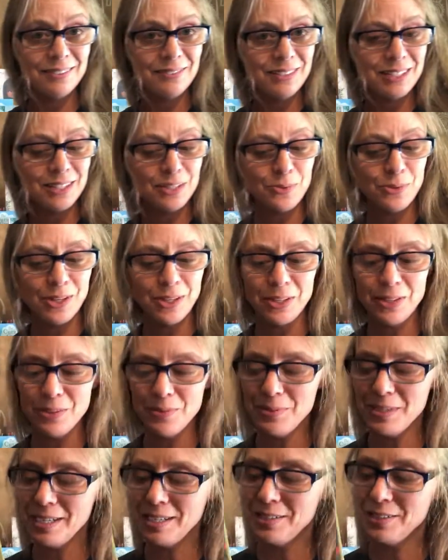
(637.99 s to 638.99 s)
was The Wall in
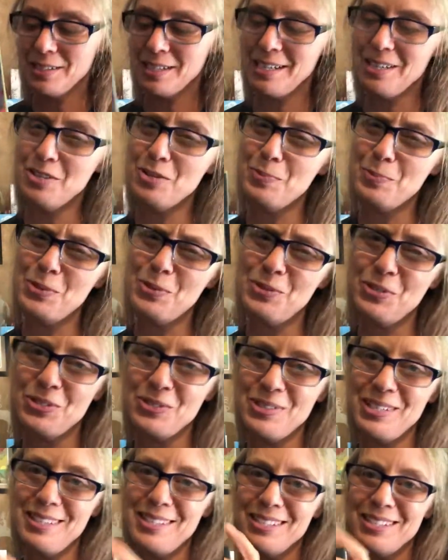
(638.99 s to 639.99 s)
the Wild. I hope you
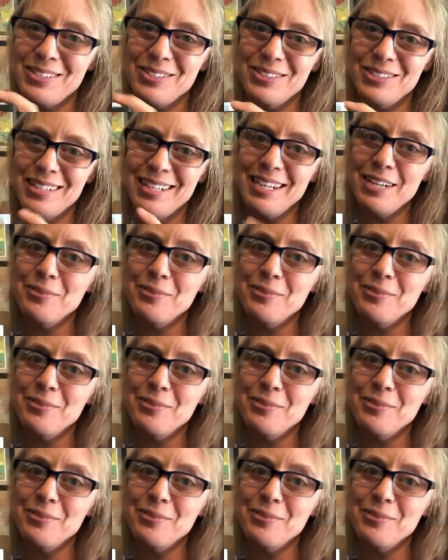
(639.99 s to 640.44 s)
enjoyed the story.